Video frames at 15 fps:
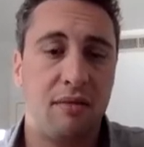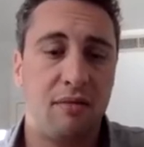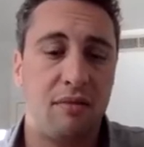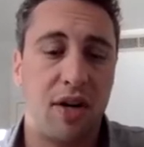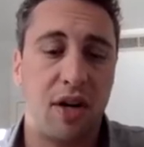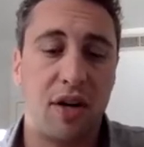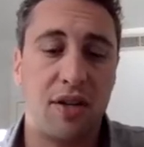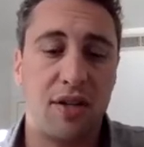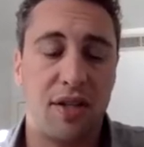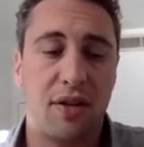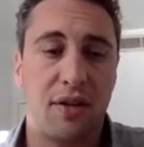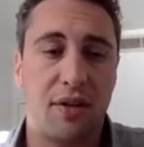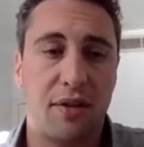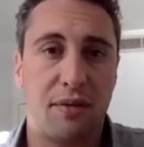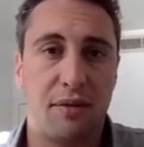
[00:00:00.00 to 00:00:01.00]
there are still
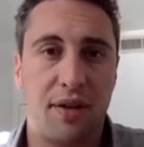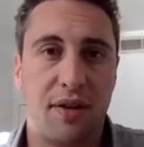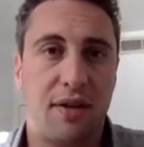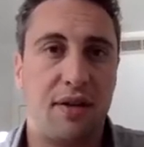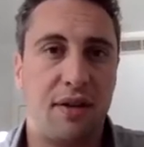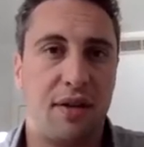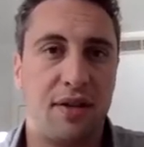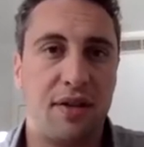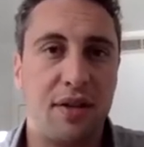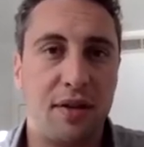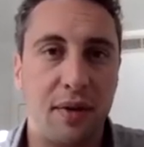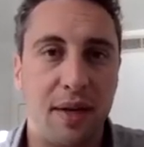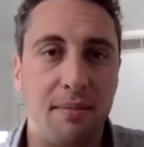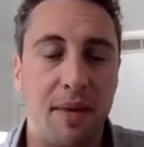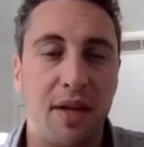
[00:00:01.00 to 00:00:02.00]
three there, there's
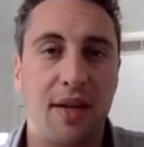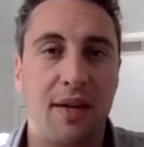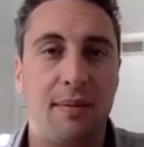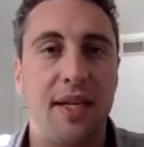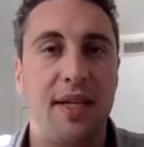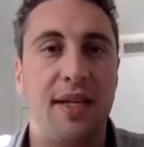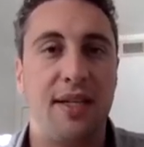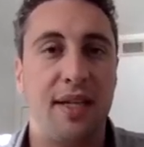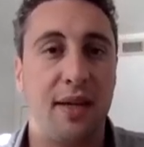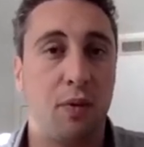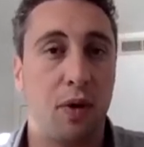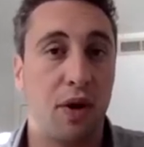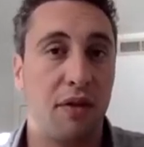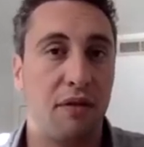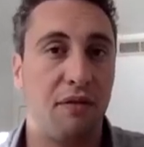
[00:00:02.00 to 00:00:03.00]
three million BTC
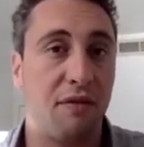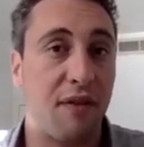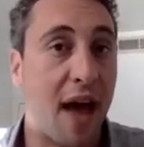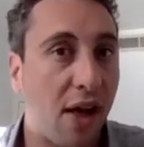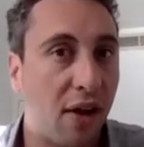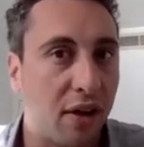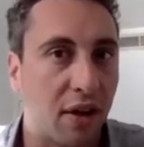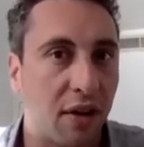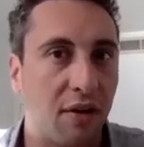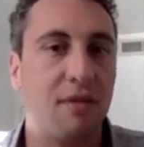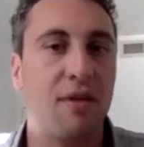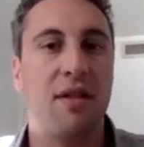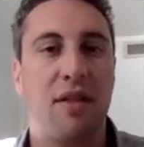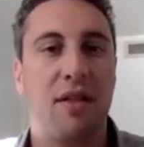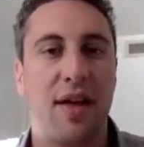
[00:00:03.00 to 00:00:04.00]
worth of value
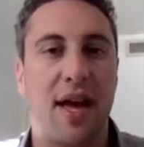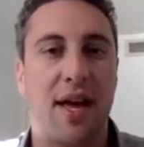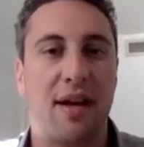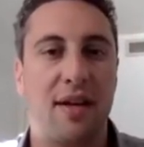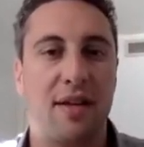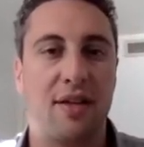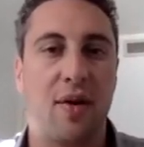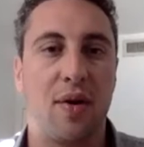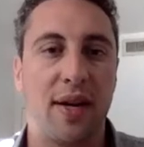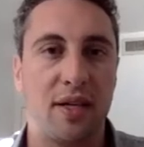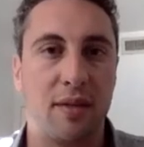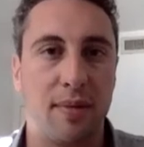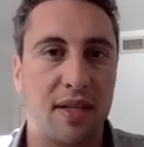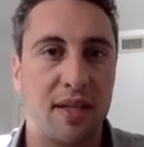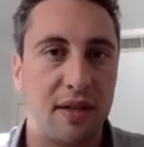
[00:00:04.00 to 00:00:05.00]
that is going to
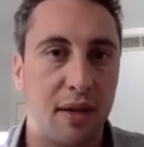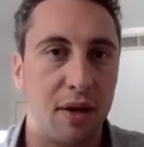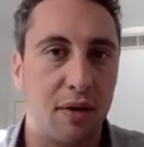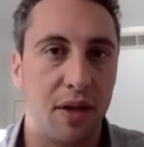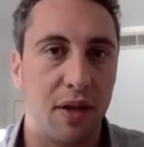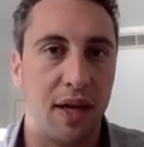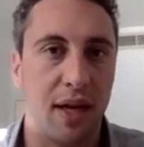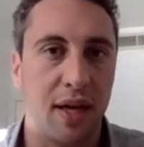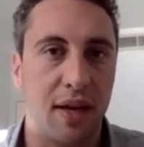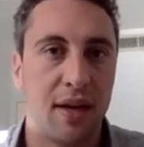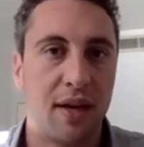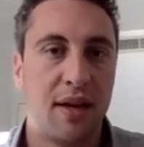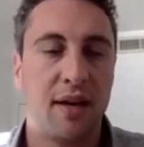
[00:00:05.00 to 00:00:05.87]
be slowly